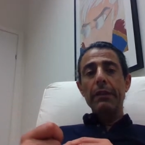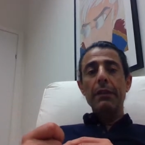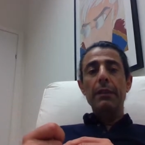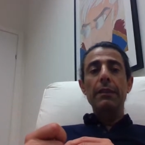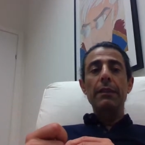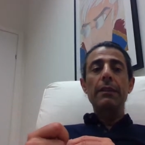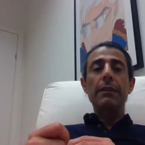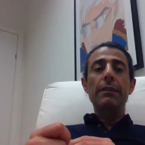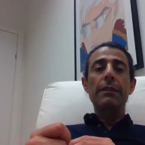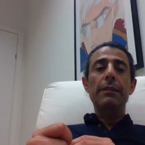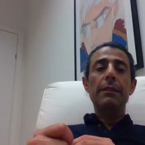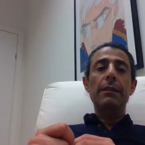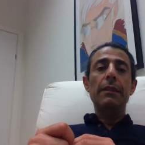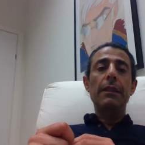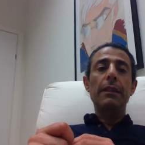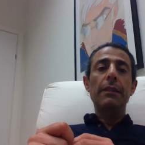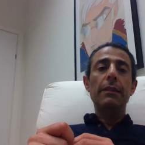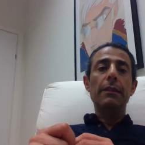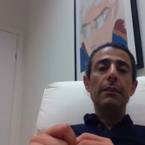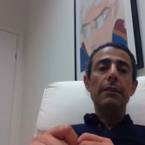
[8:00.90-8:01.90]
is
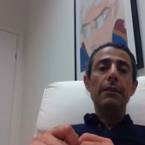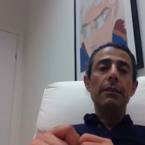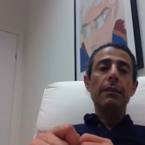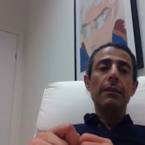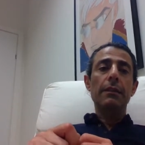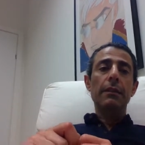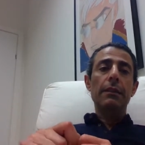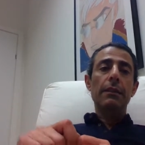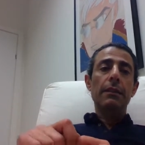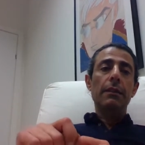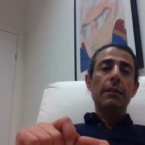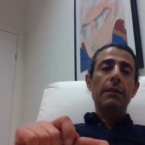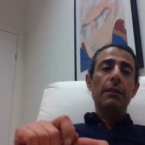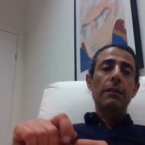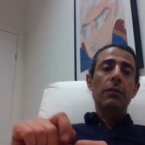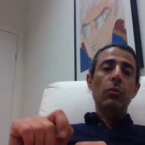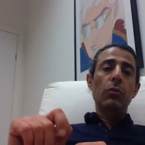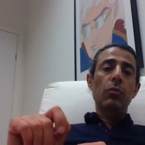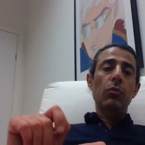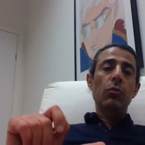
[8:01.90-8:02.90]
that
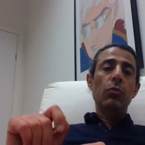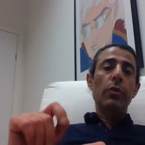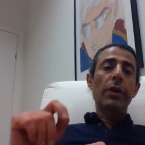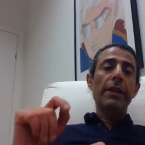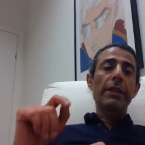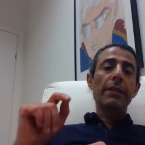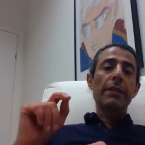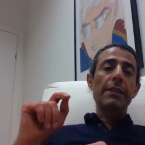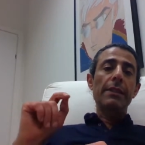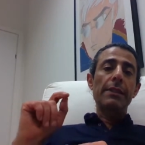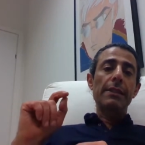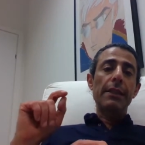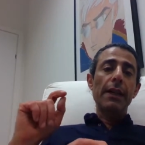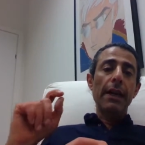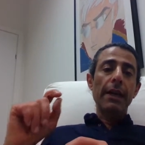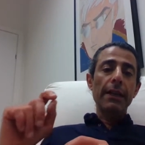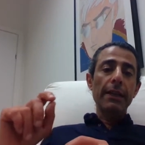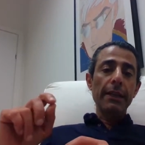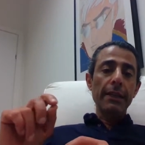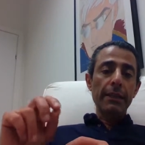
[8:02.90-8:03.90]
when
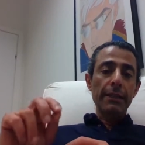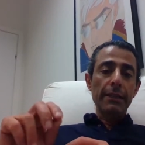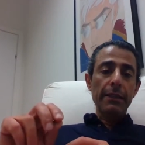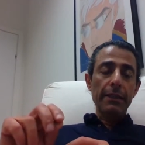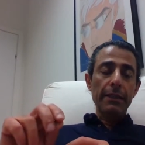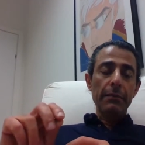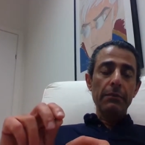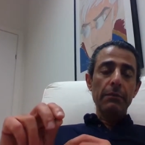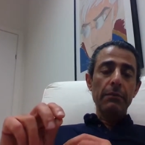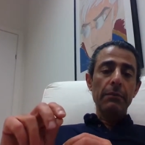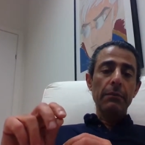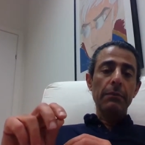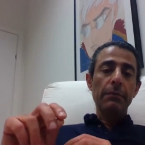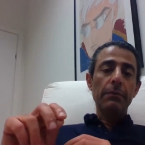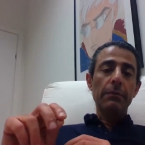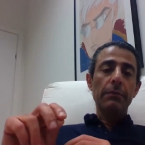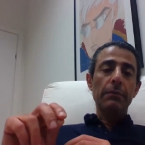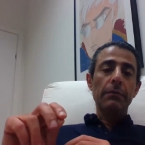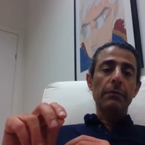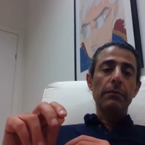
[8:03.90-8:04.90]
designing them,
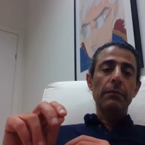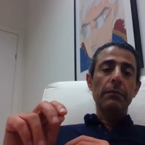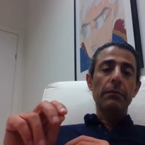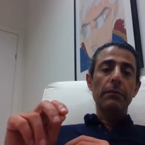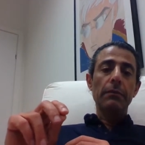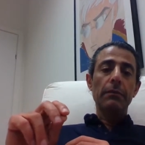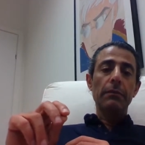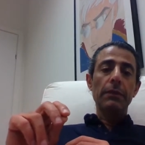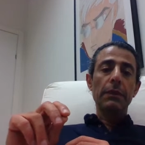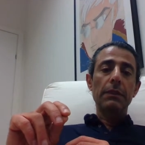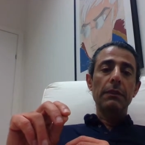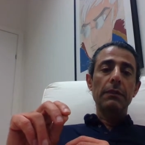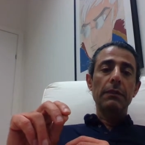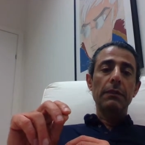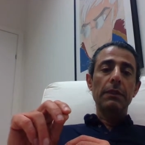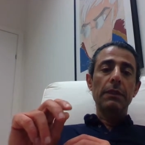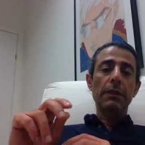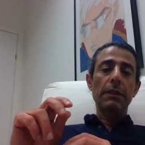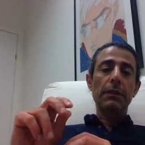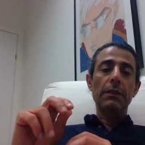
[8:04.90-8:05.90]

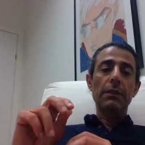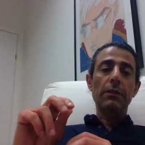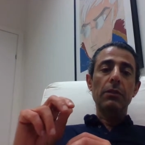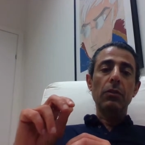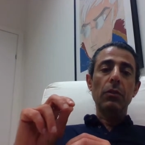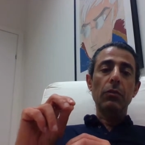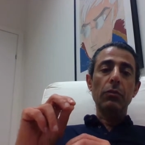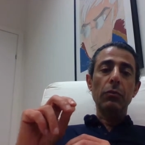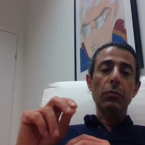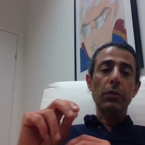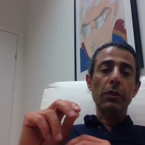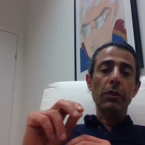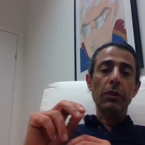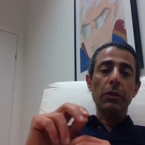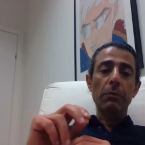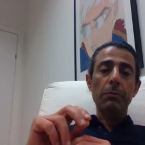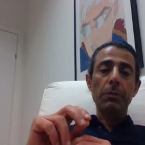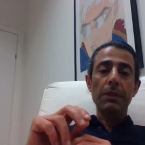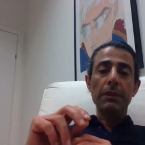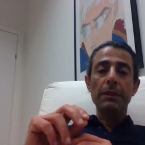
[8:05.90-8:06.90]
the software
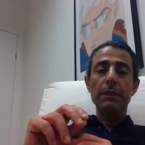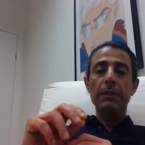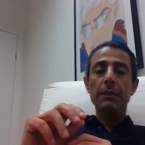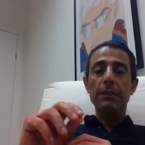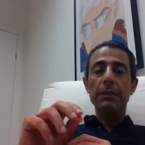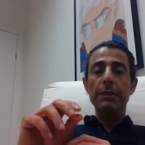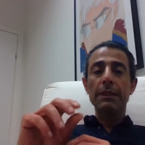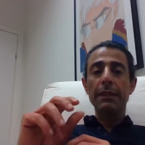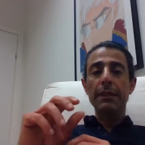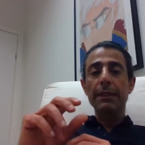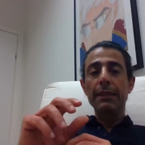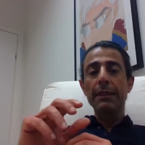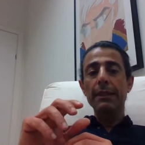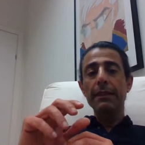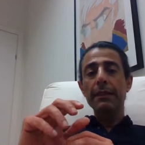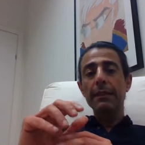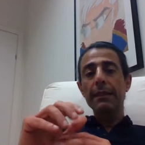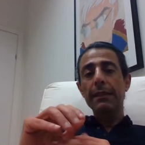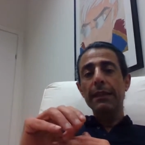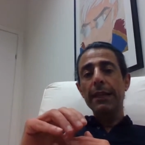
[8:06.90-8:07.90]
companies
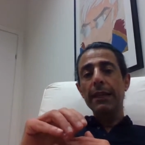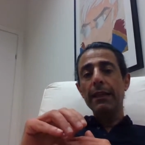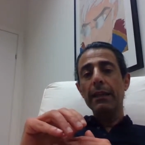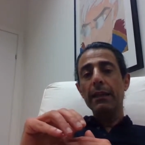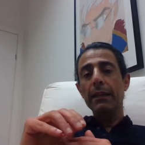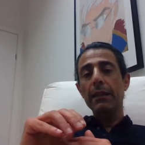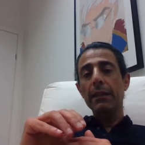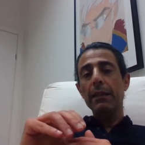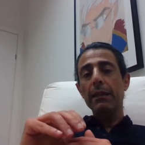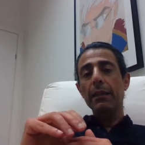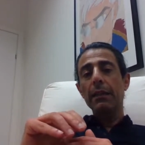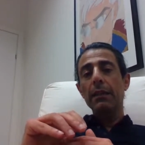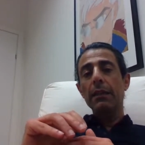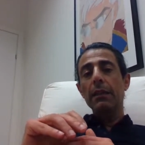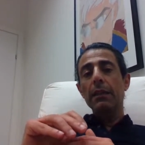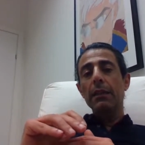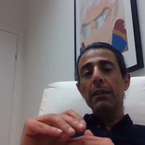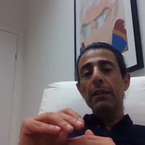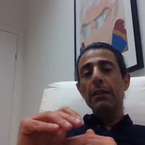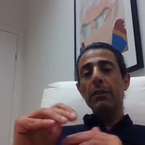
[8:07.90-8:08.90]
didn't take
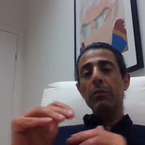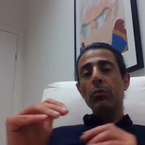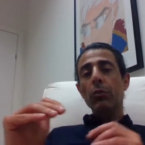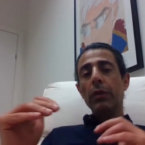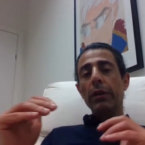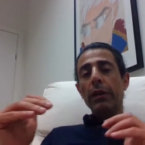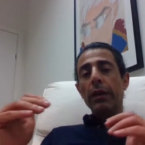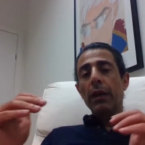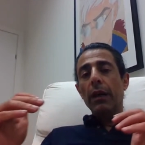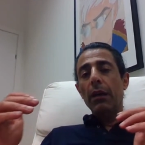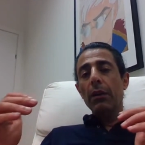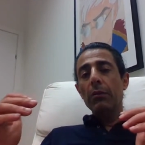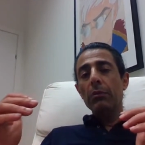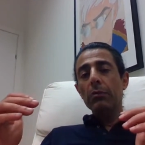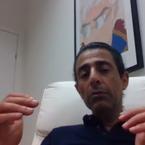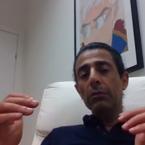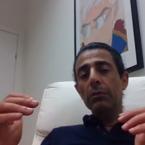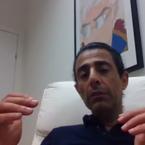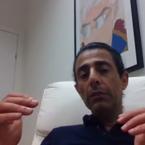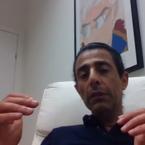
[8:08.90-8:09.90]
into
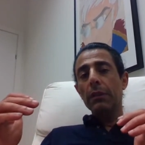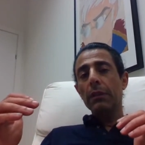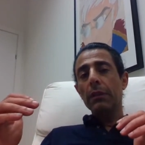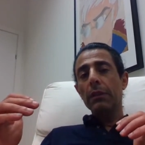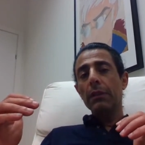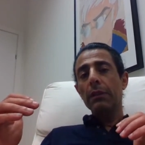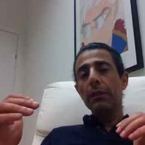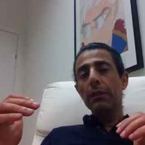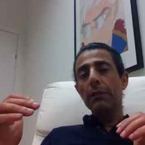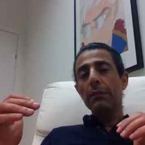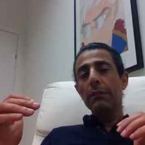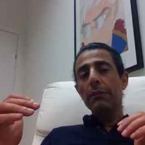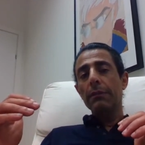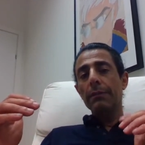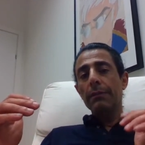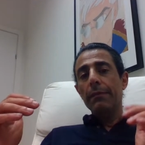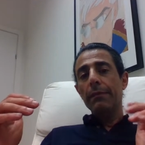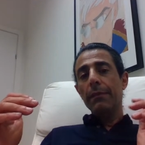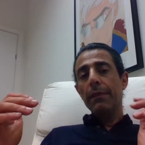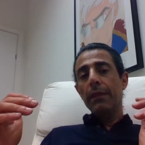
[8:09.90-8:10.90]
account
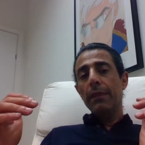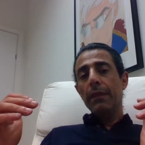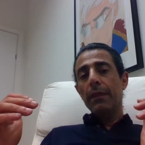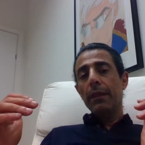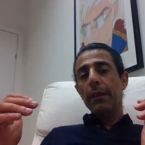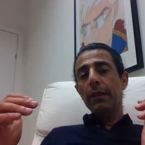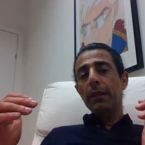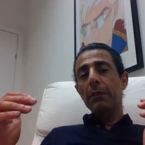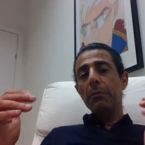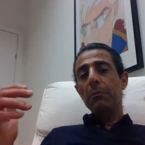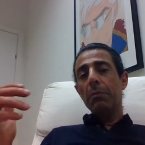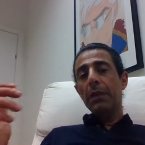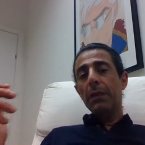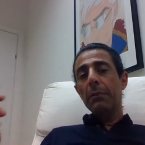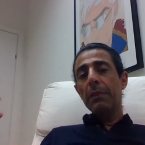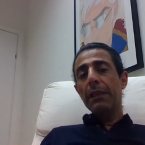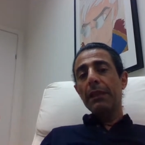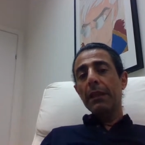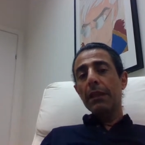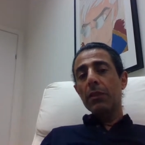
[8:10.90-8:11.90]
an
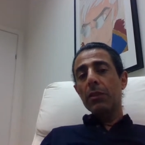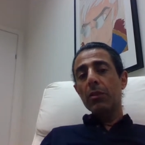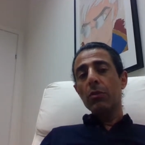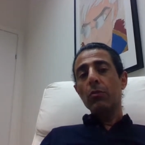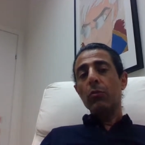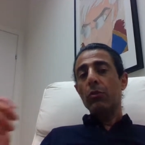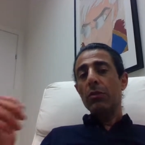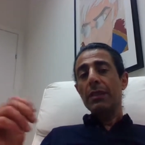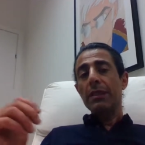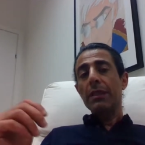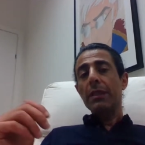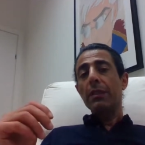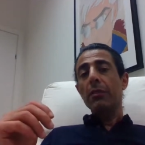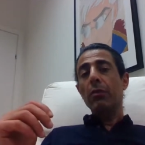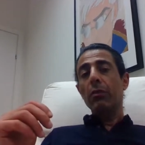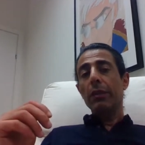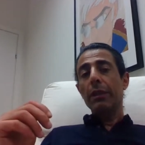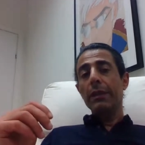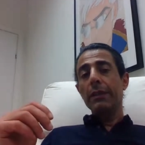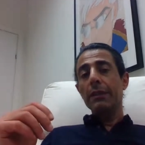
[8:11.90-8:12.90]
implementation within
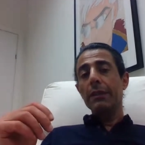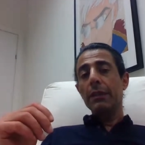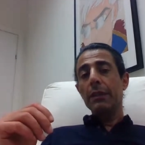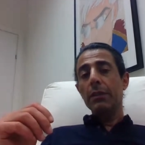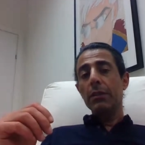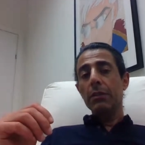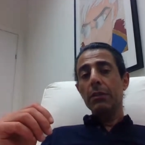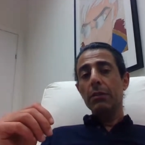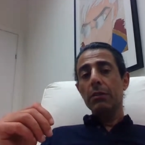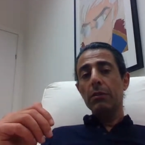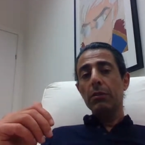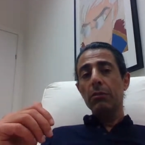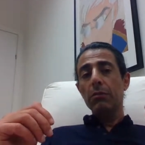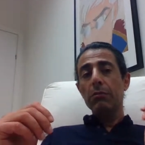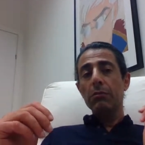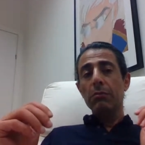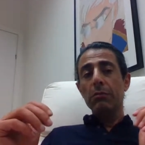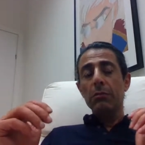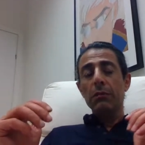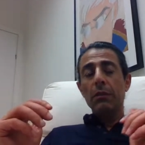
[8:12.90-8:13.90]
organization.
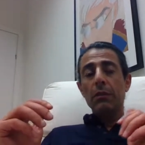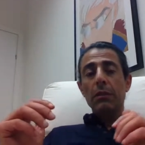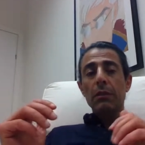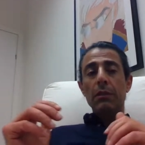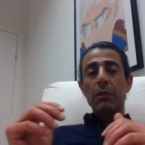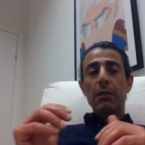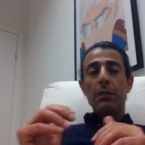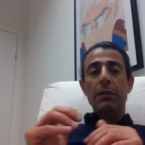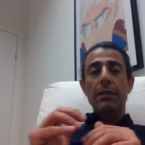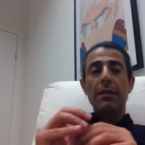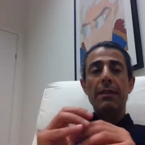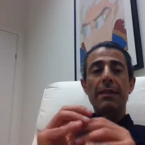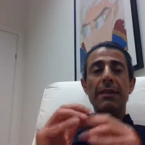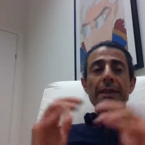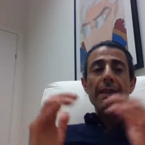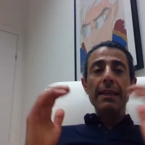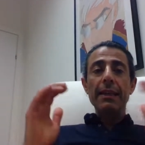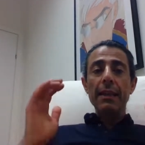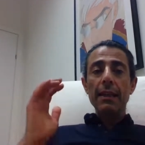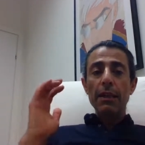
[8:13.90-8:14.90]
So the
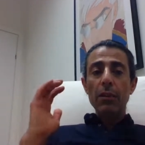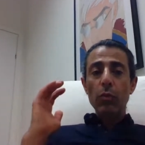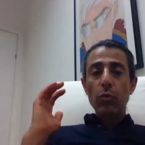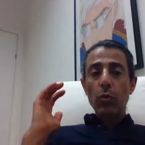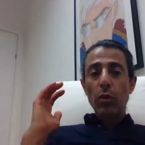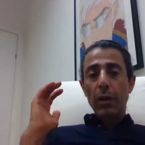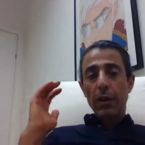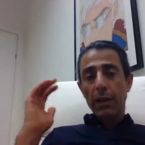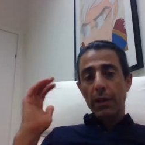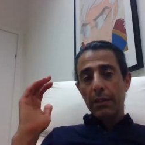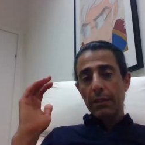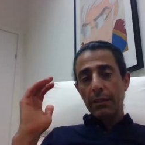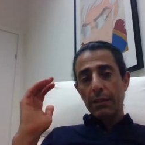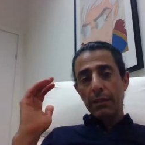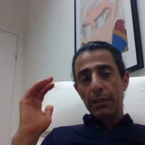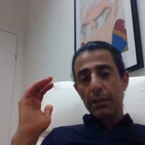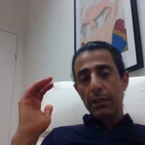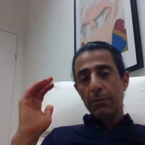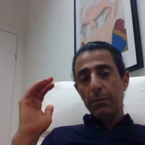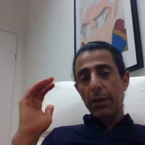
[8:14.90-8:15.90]
thinking
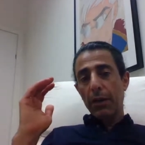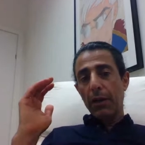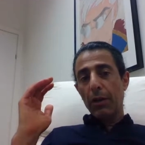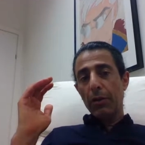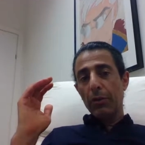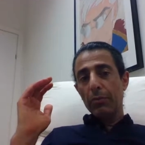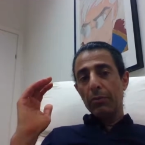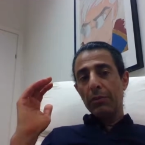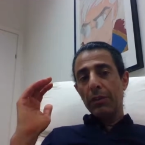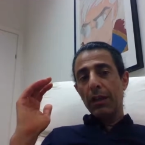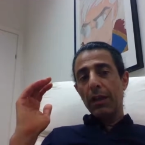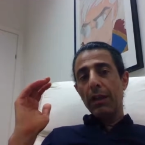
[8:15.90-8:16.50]
was about,